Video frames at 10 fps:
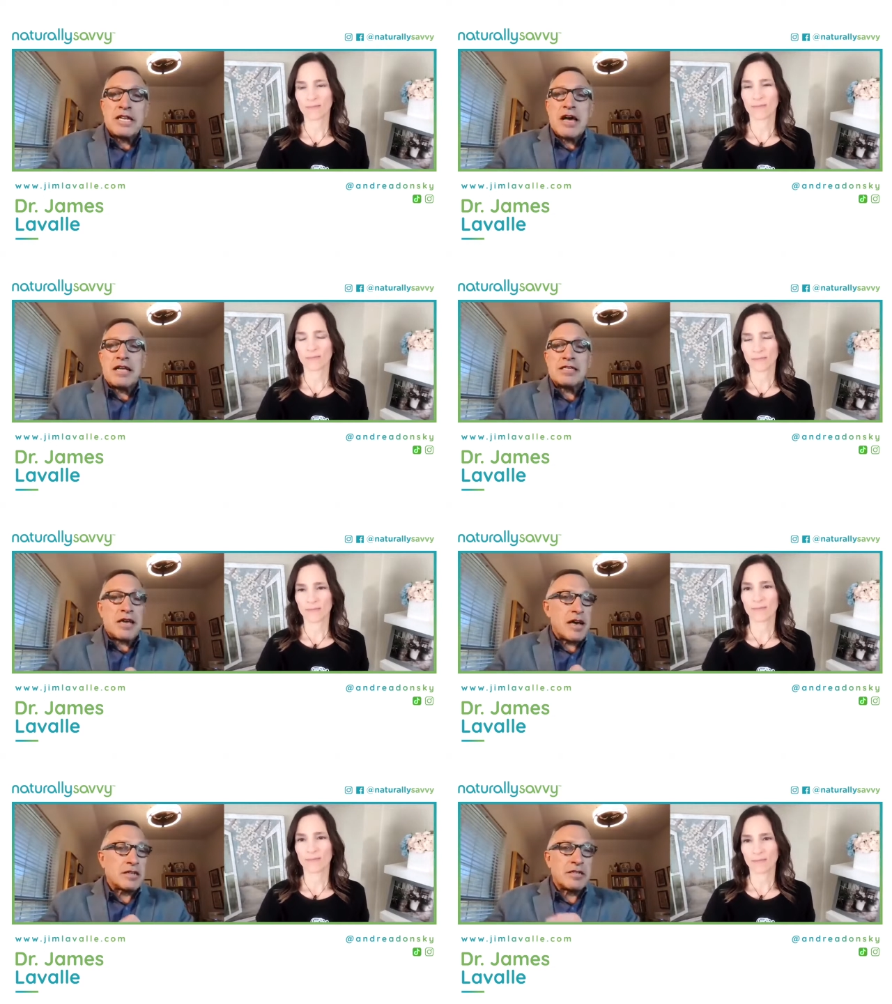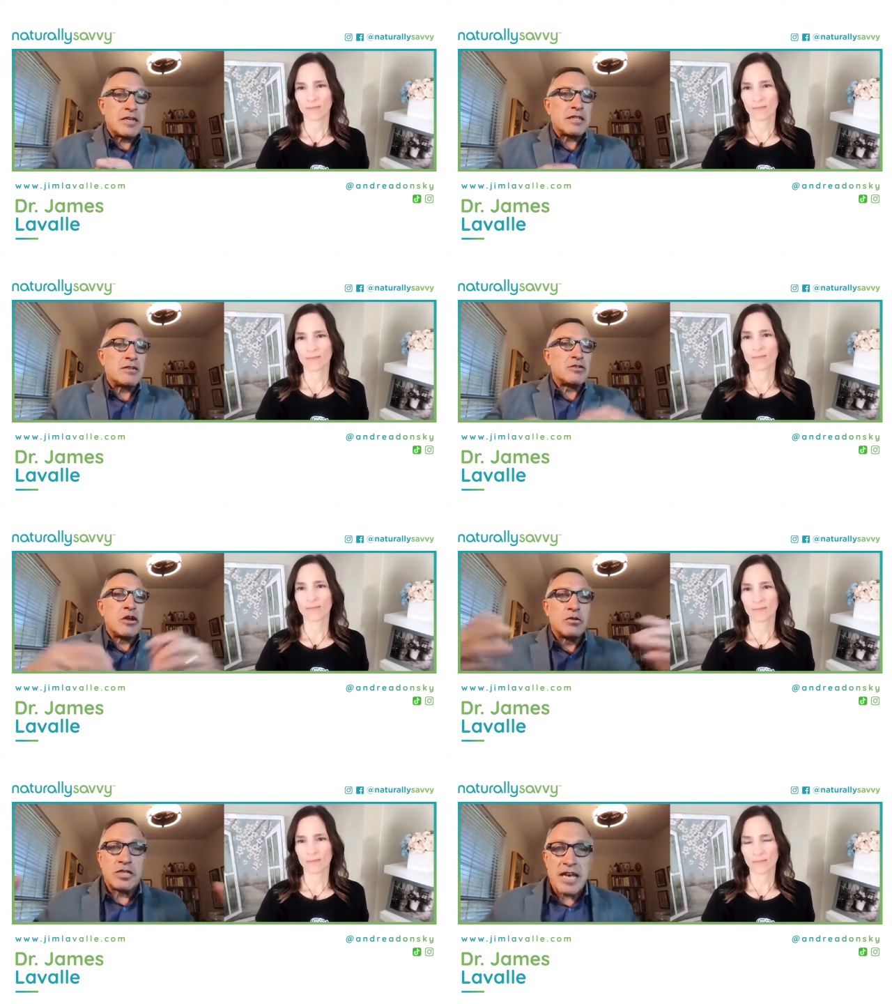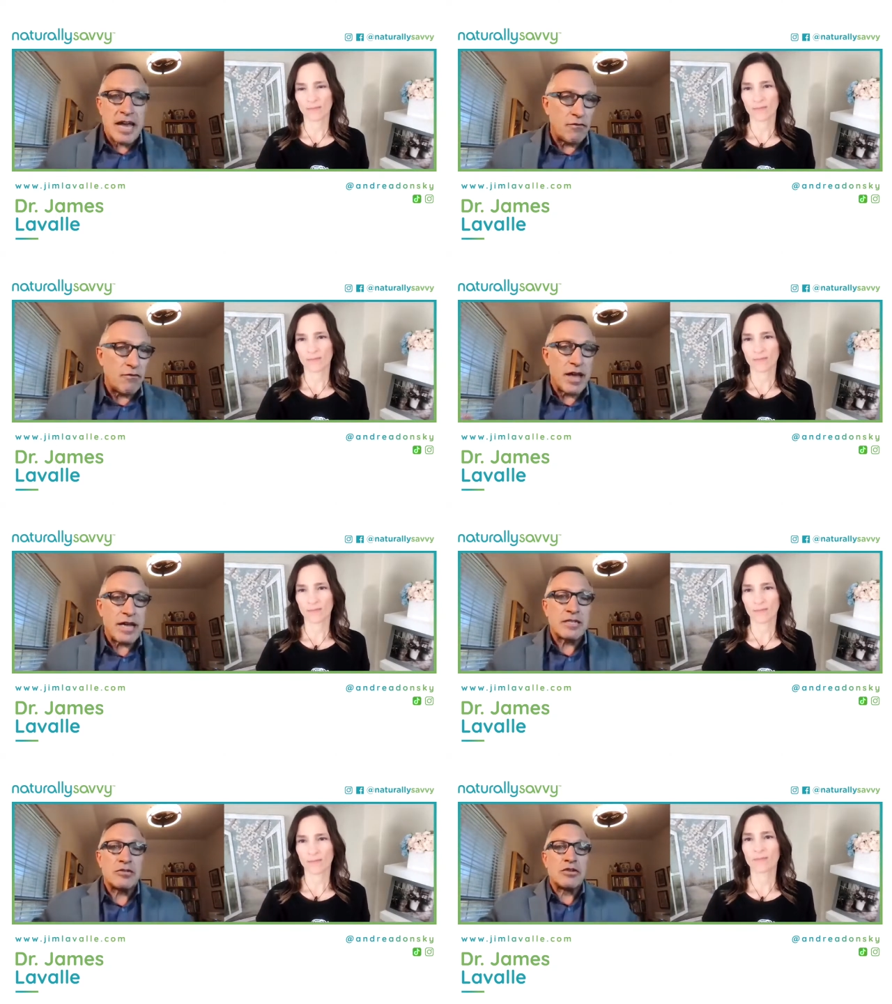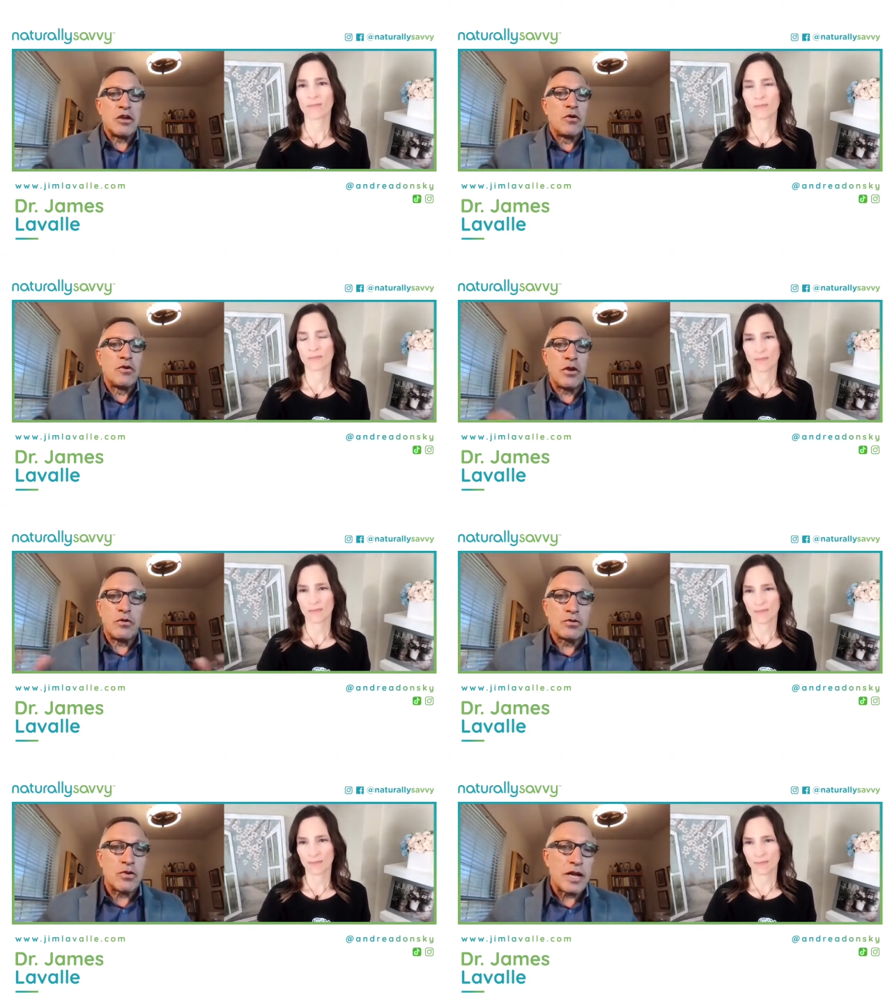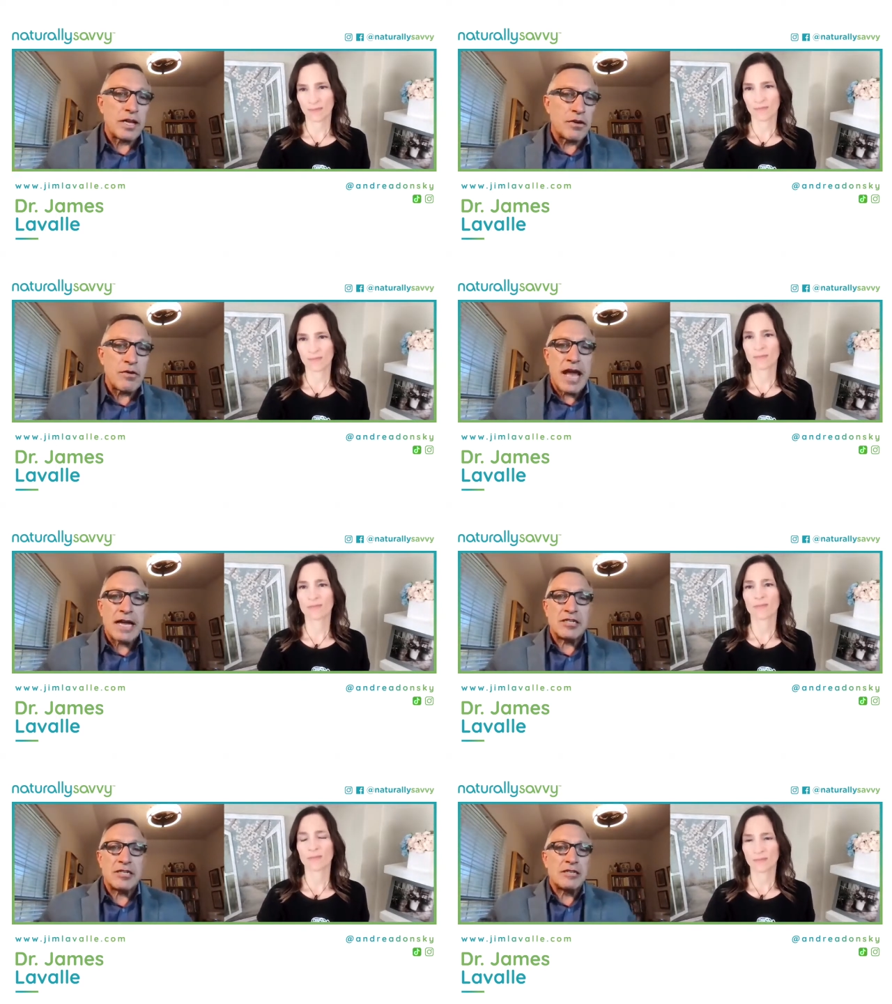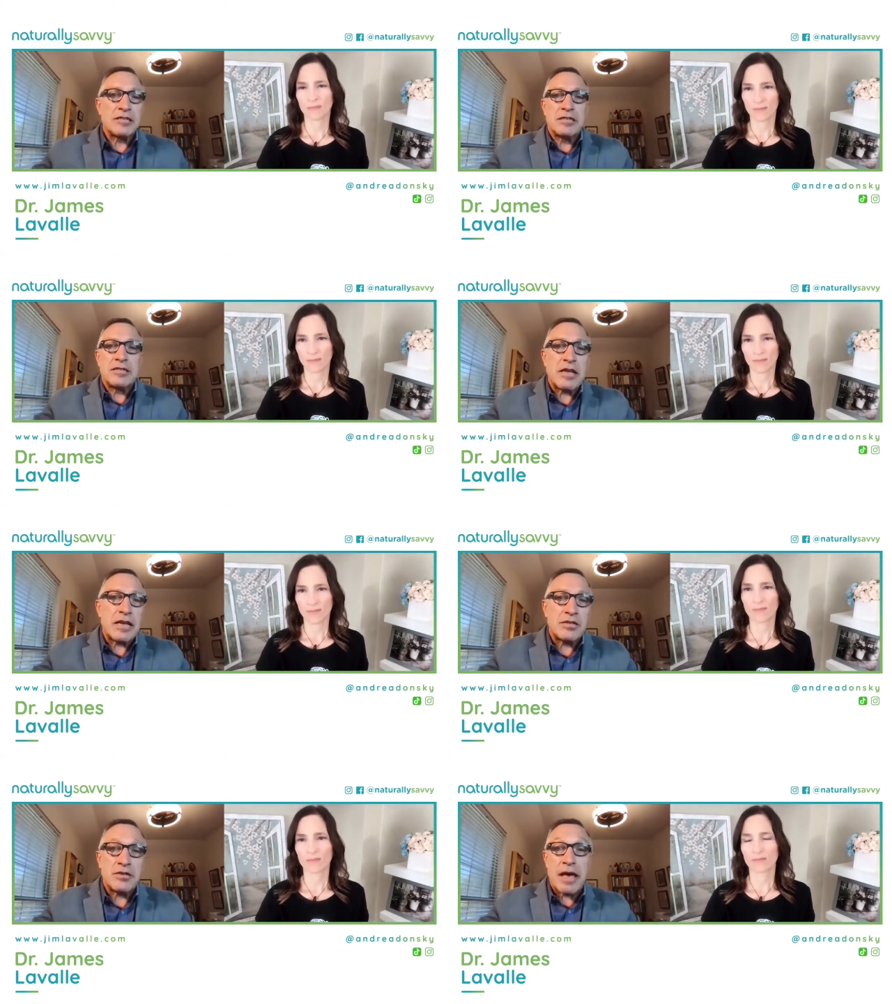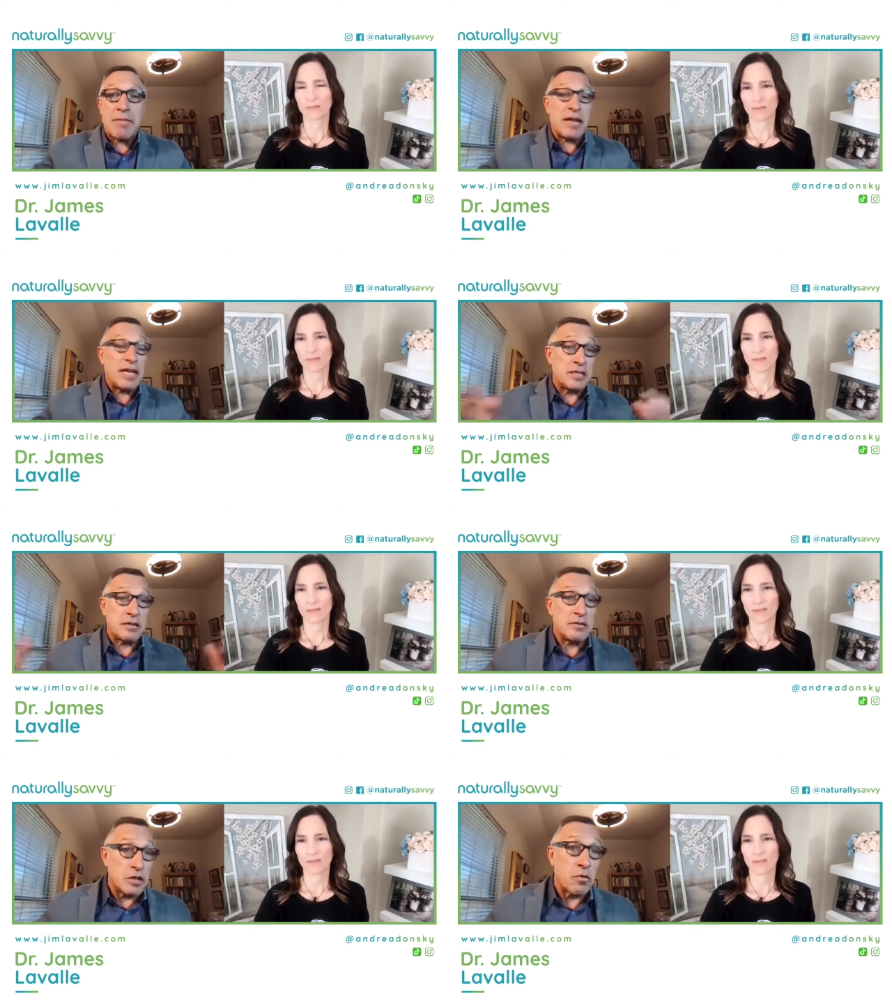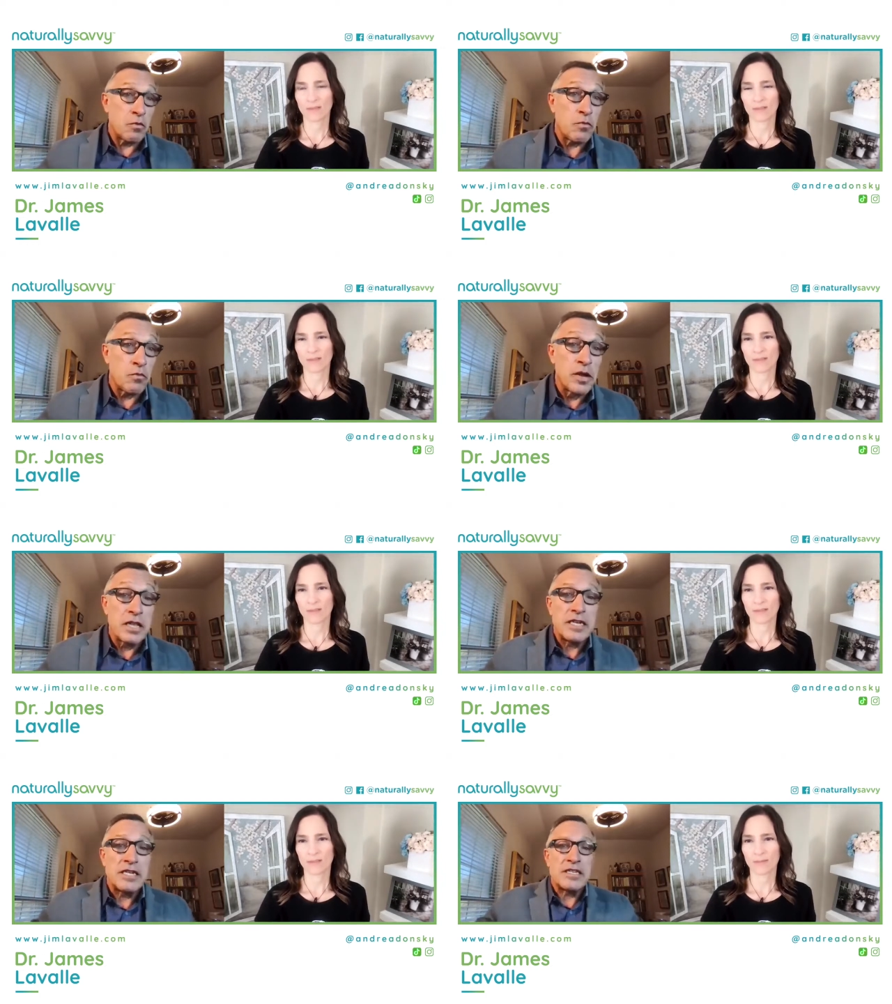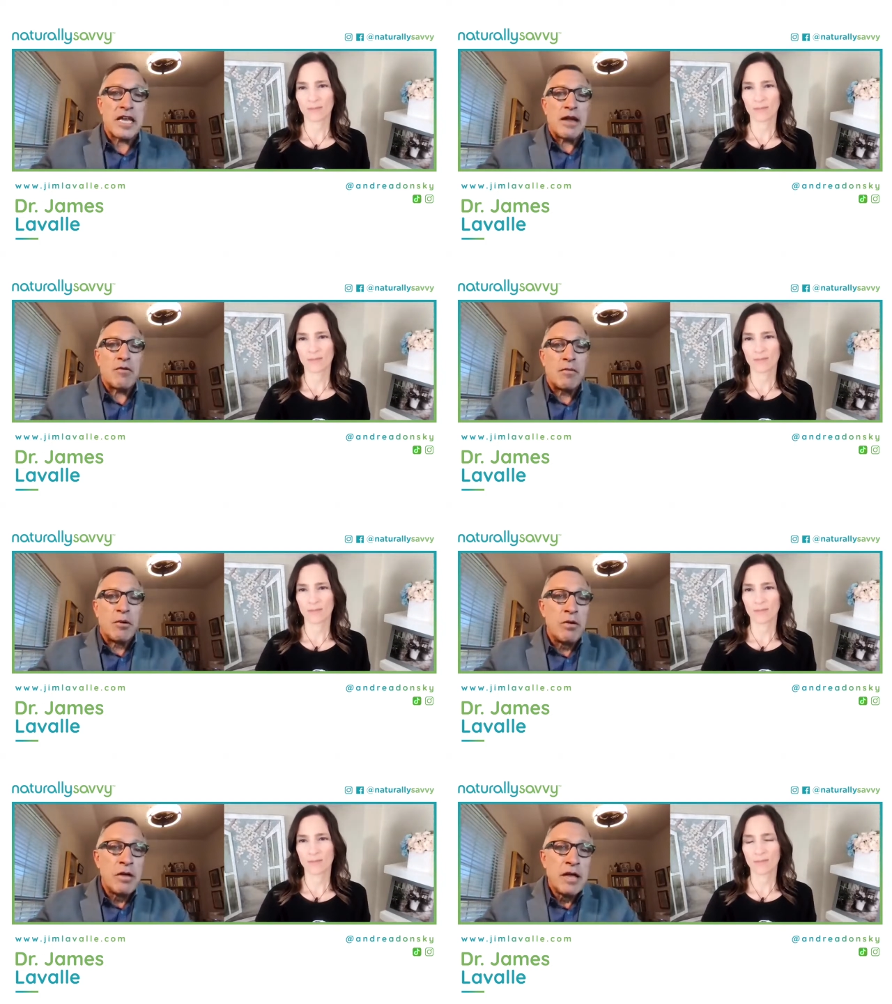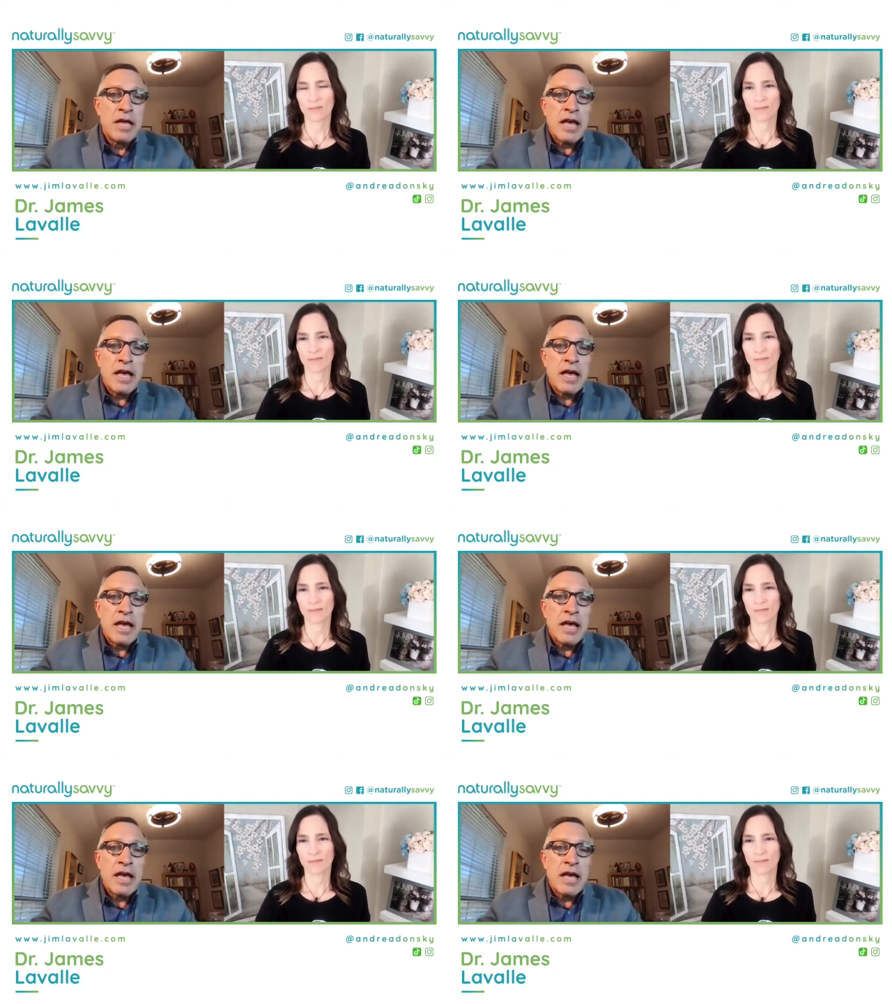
Speaker 1: non toxic. There's no side effects. There's no known drug interactions. Uh, so that makes it, you know, really desirable.